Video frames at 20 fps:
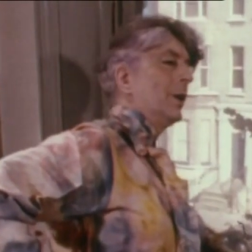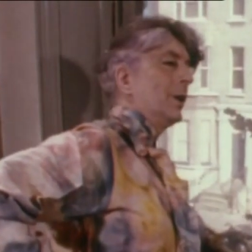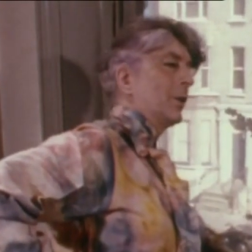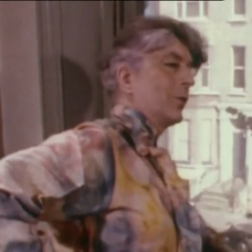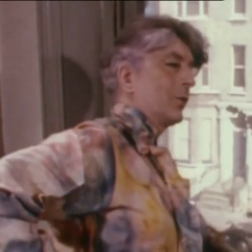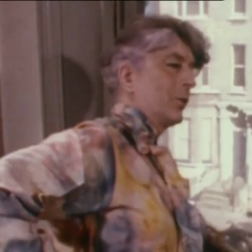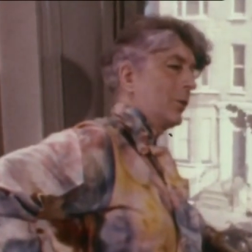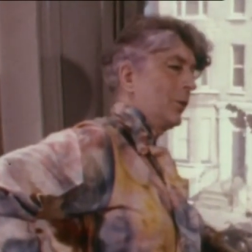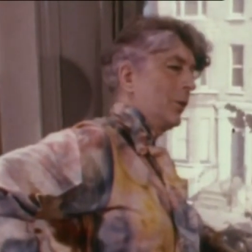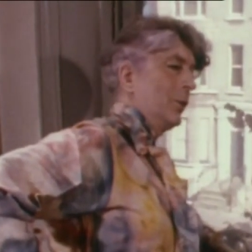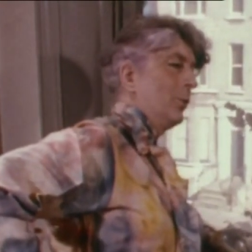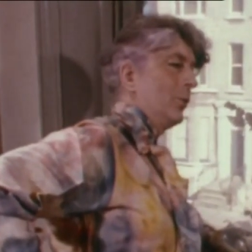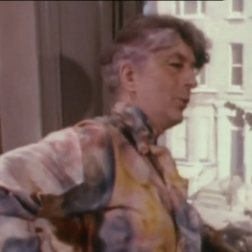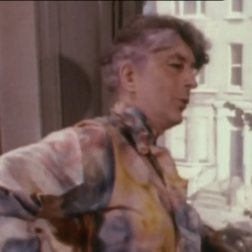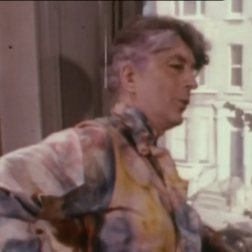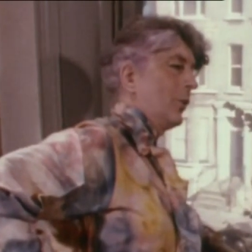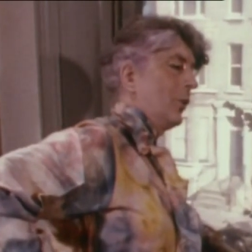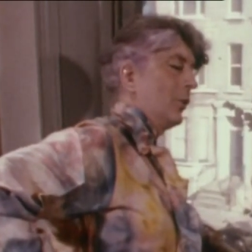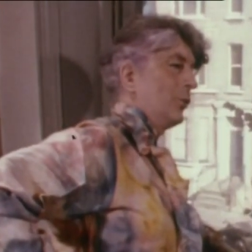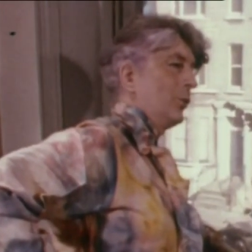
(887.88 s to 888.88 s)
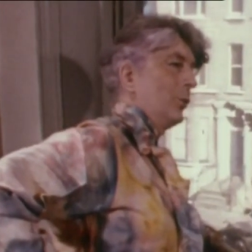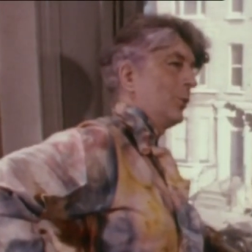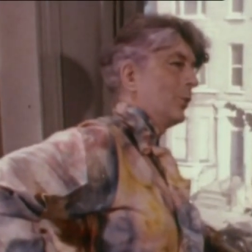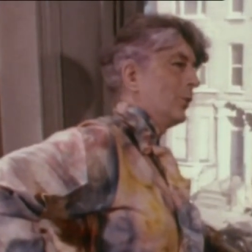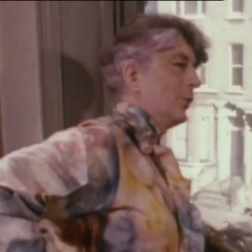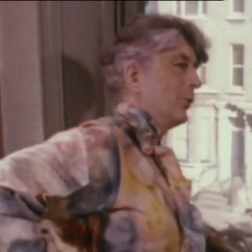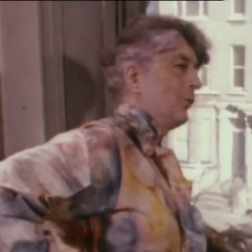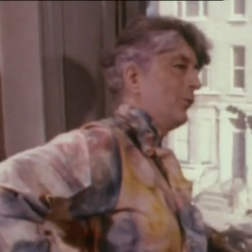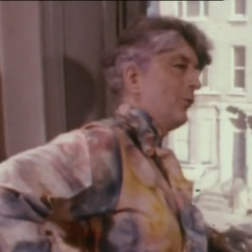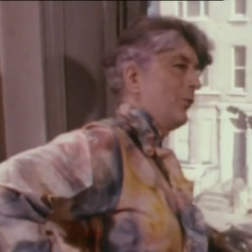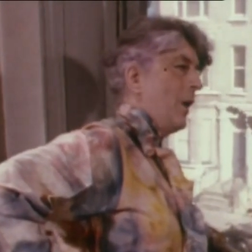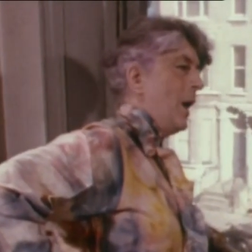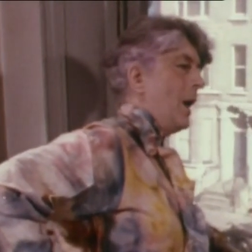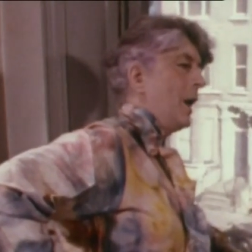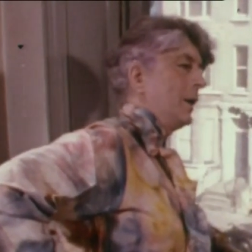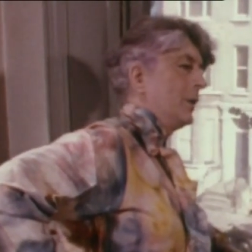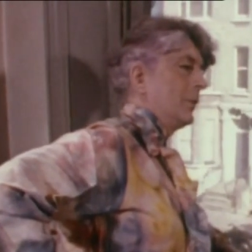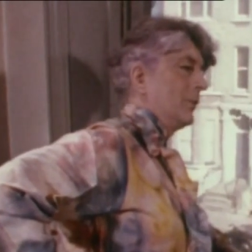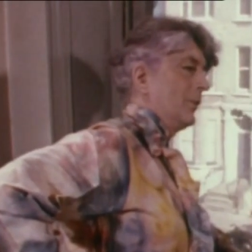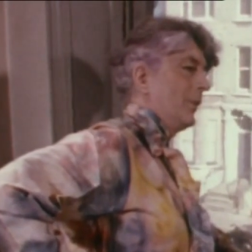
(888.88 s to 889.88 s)
excuse that you can
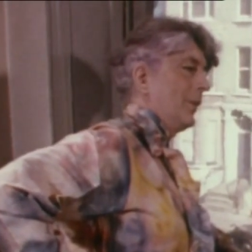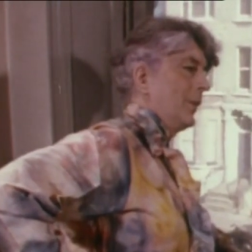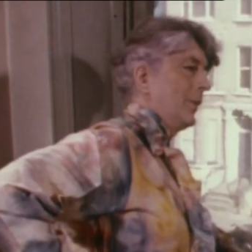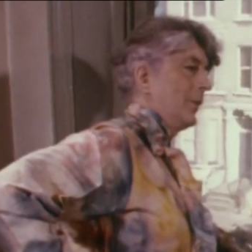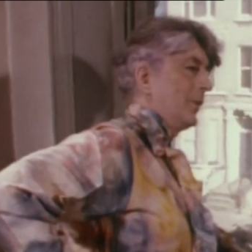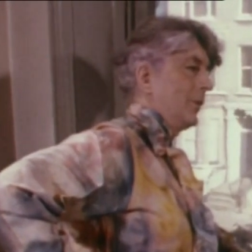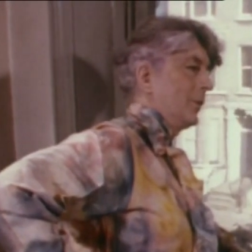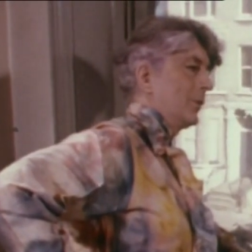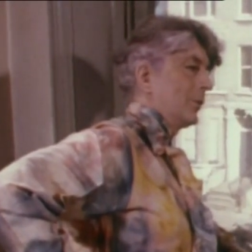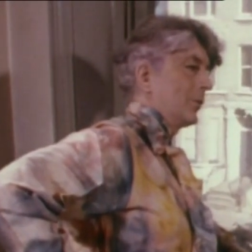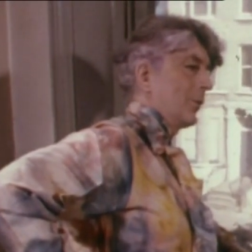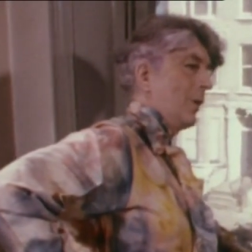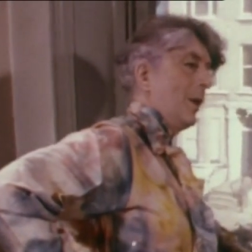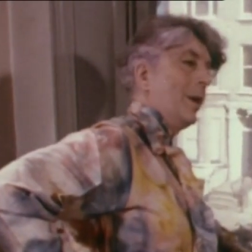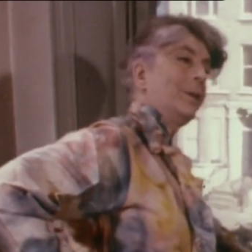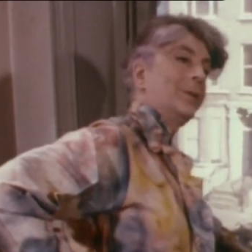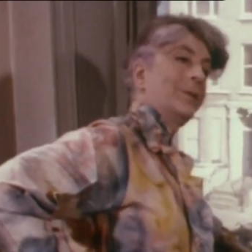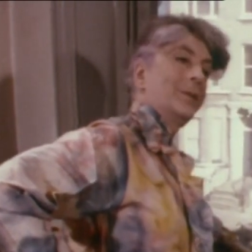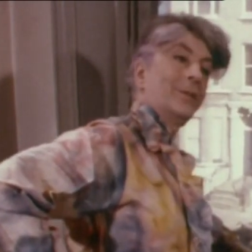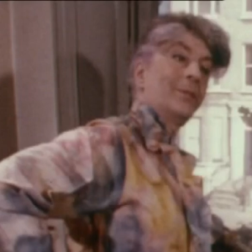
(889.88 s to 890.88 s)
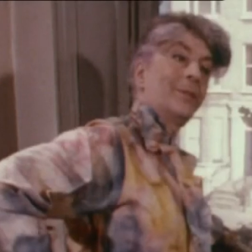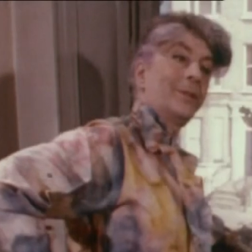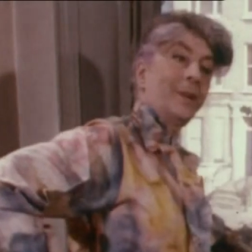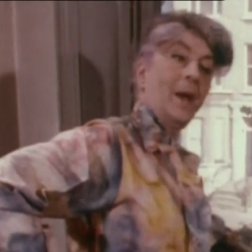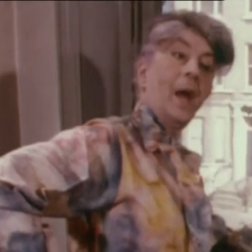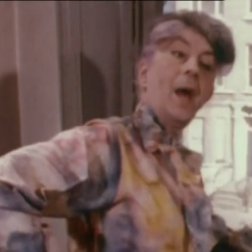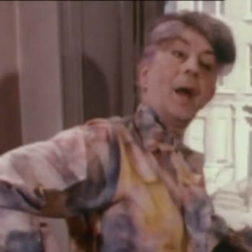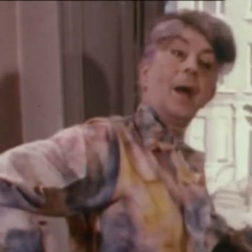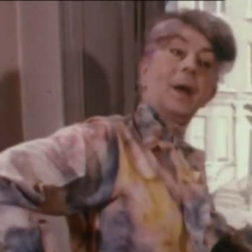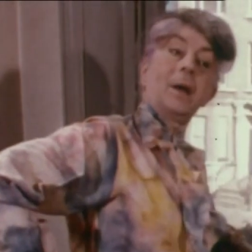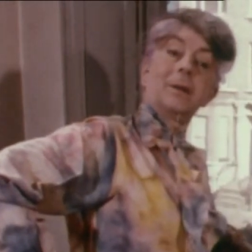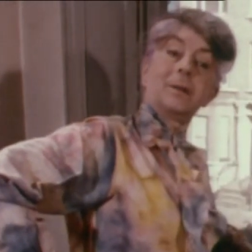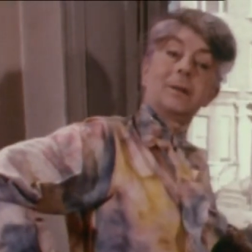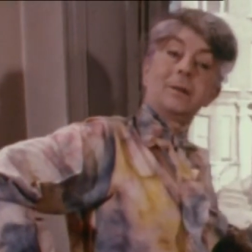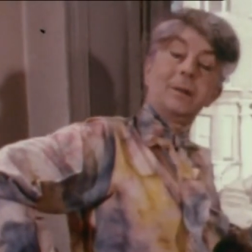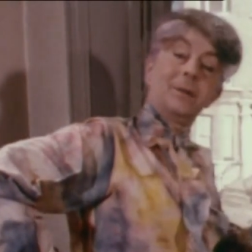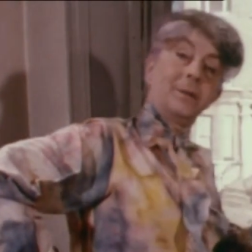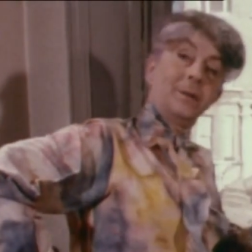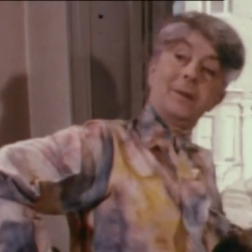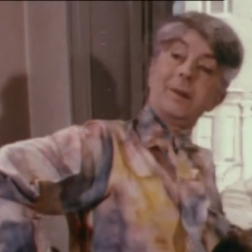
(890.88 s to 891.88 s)
find for the disgrace of sex
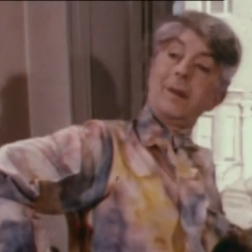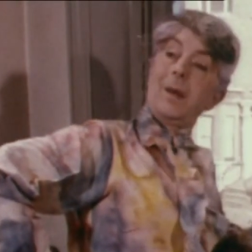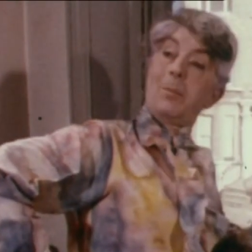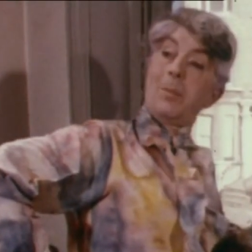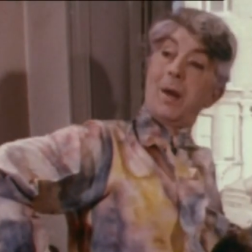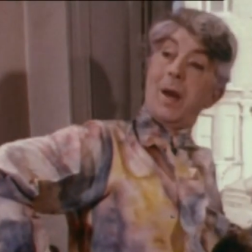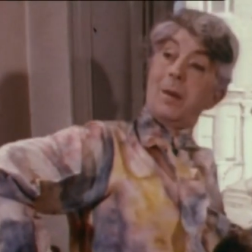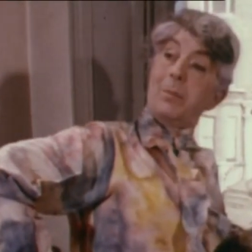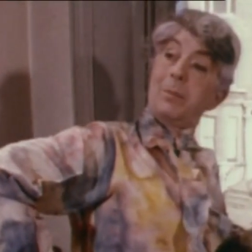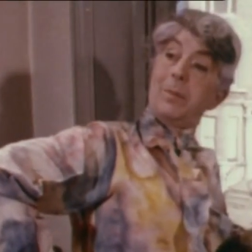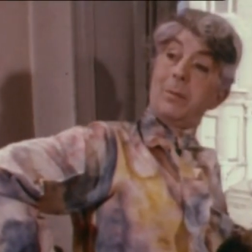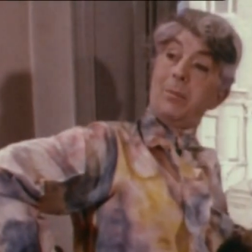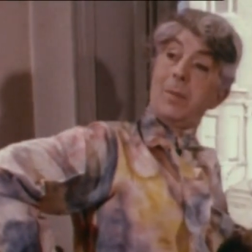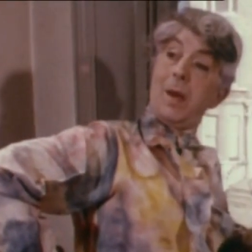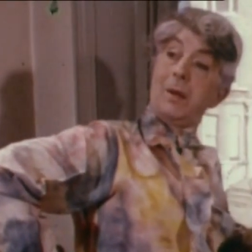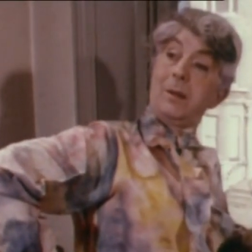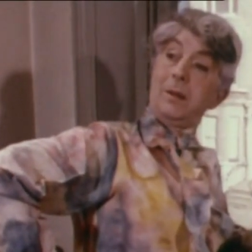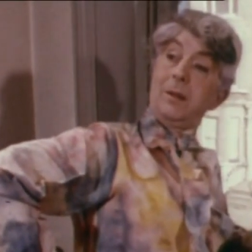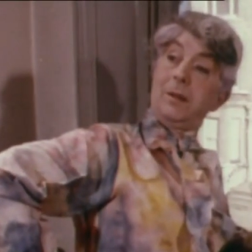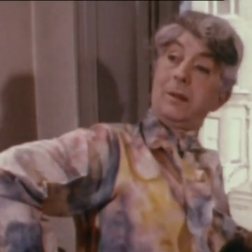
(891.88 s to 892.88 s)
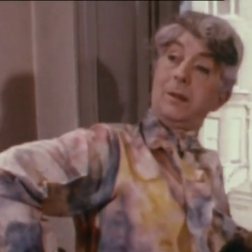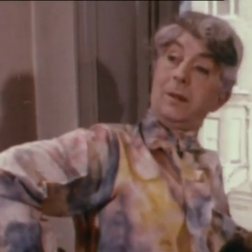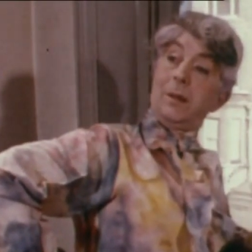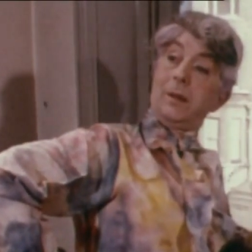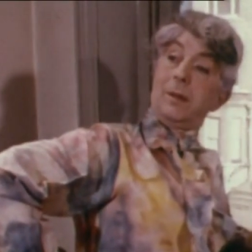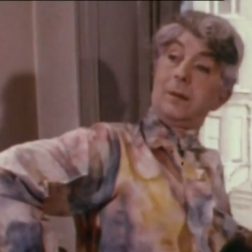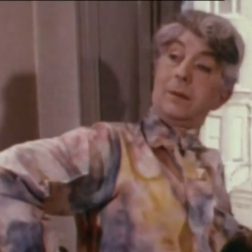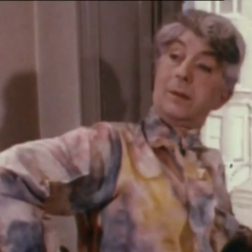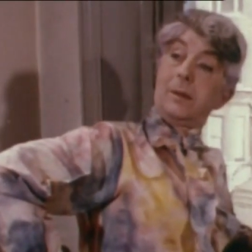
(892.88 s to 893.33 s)
is that there might be money in it.